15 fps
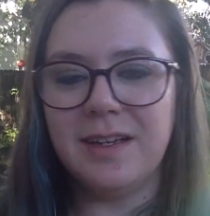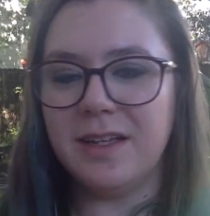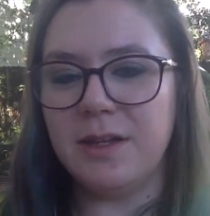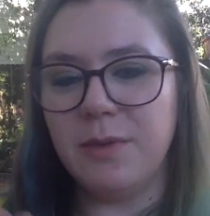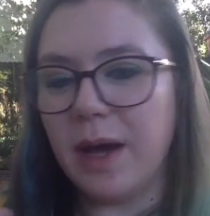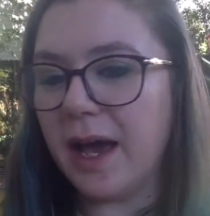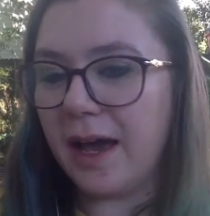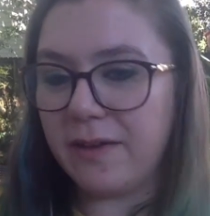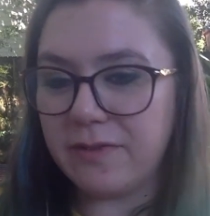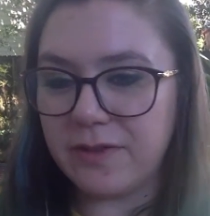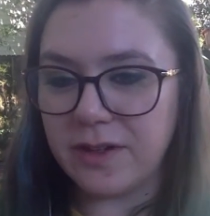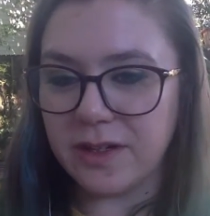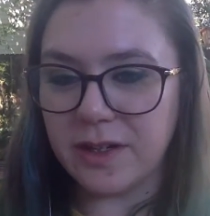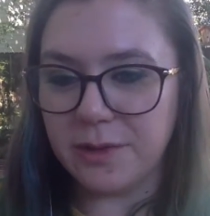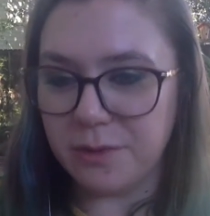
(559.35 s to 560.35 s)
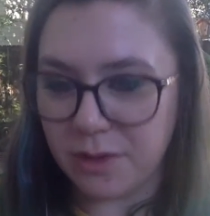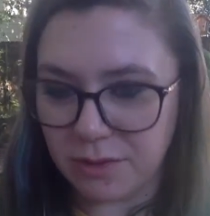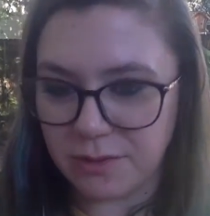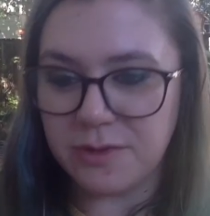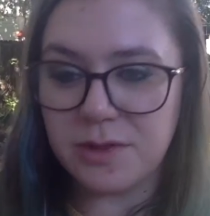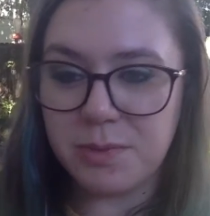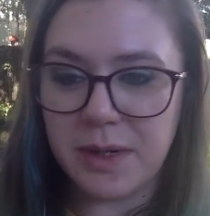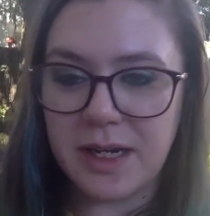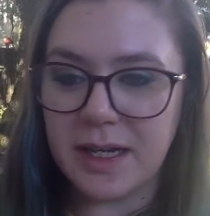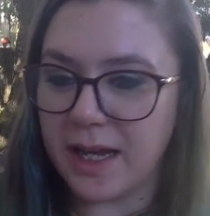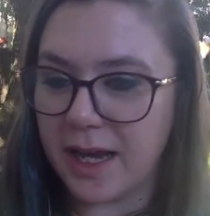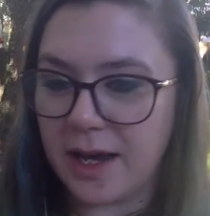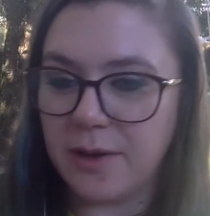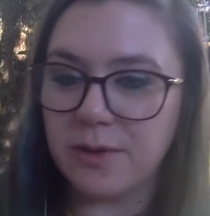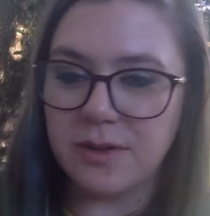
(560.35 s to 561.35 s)
you have to go through spending
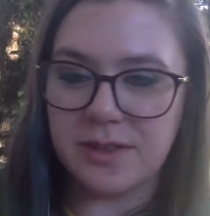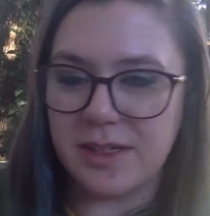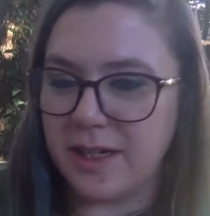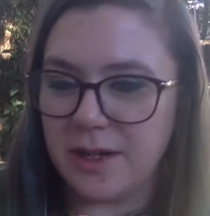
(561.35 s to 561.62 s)
hours and